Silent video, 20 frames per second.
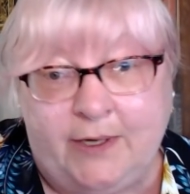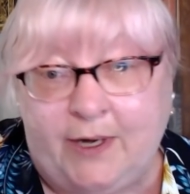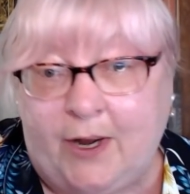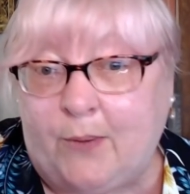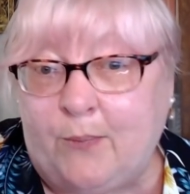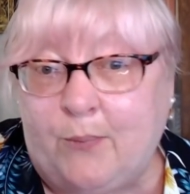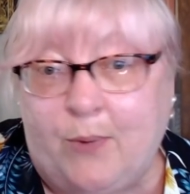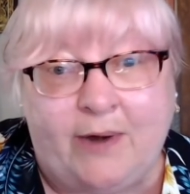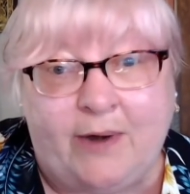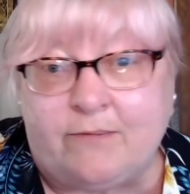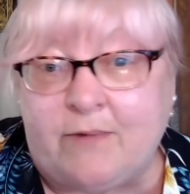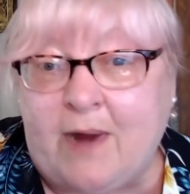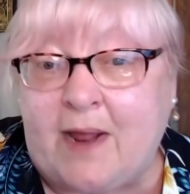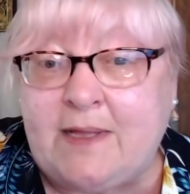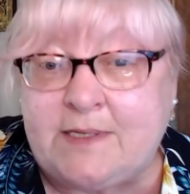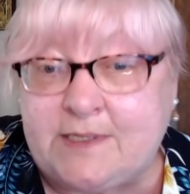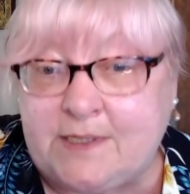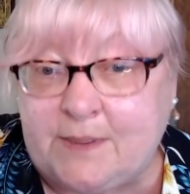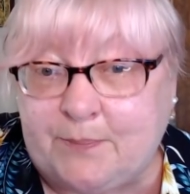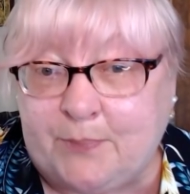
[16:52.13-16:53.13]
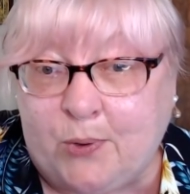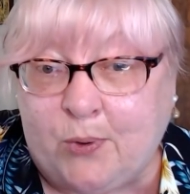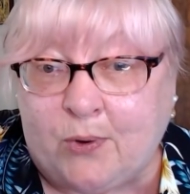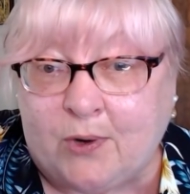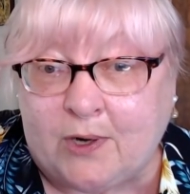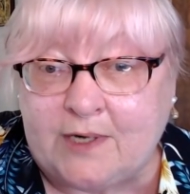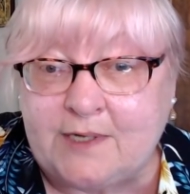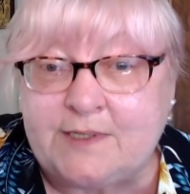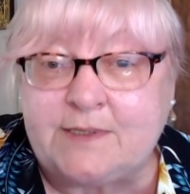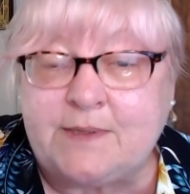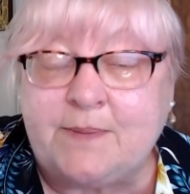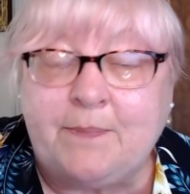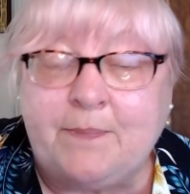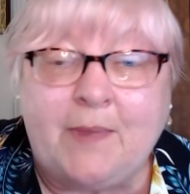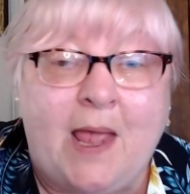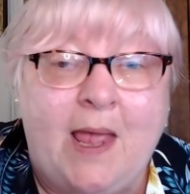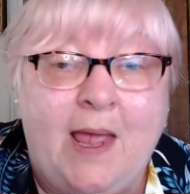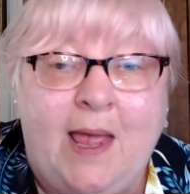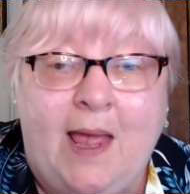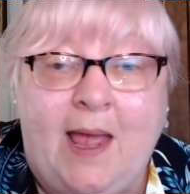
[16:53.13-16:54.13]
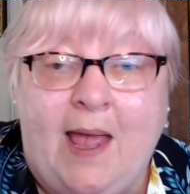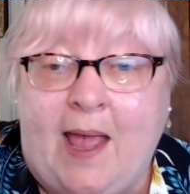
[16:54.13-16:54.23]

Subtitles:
You know, when it rains, it pours.